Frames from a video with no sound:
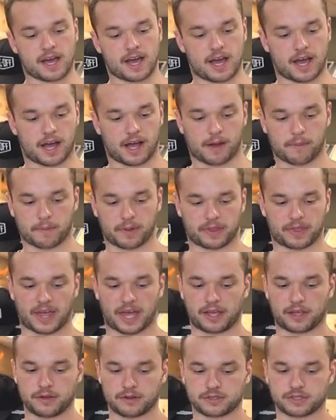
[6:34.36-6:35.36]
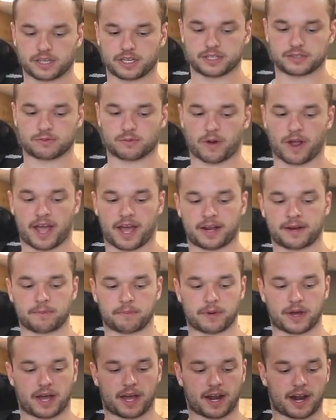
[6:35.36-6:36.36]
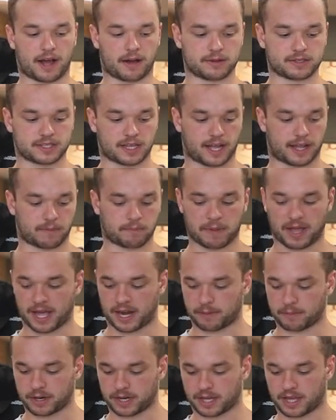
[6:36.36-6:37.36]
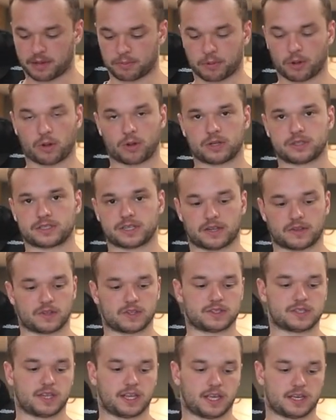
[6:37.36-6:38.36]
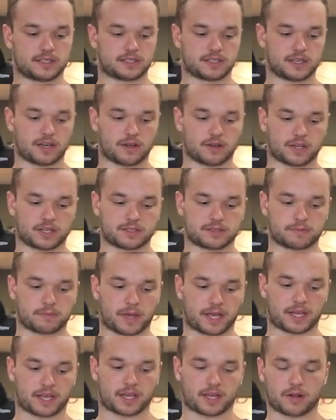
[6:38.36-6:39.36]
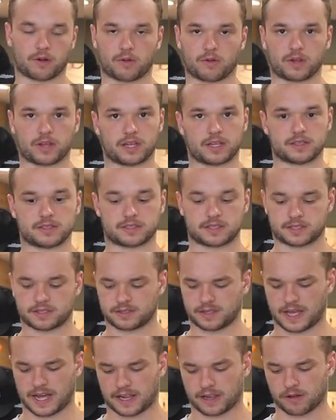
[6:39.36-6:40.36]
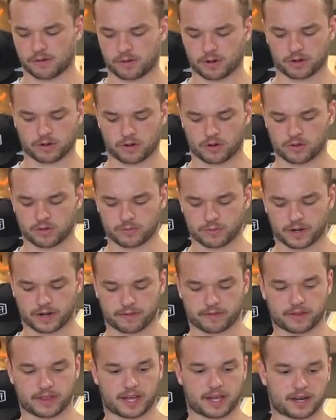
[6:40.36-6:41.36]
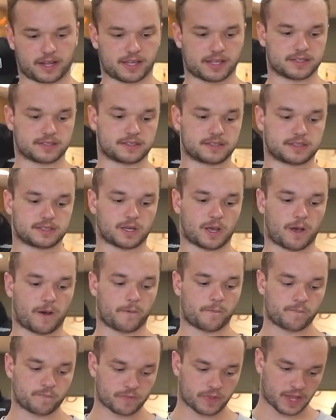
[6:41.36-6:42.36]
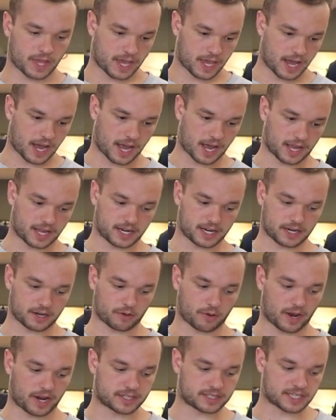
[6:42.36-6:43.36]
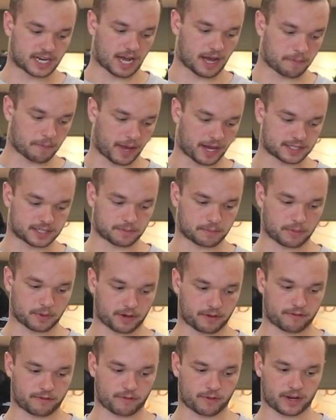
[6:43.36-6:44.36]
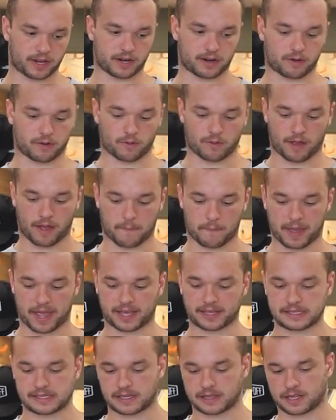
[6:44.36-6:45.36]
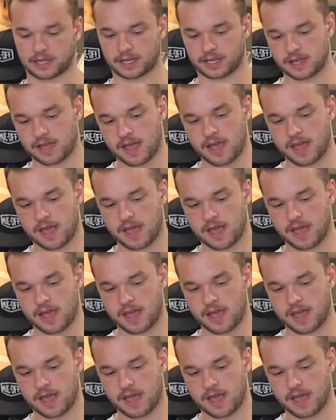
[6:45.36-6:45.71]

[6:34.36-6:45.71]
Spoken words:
but that usually is red, but I was like, man, I'm gonna keep Ohlins on this thing, so let's make it Ohlins yellow or gold, whatever that is. So he did a great job, matched it pretty freaking amazingly.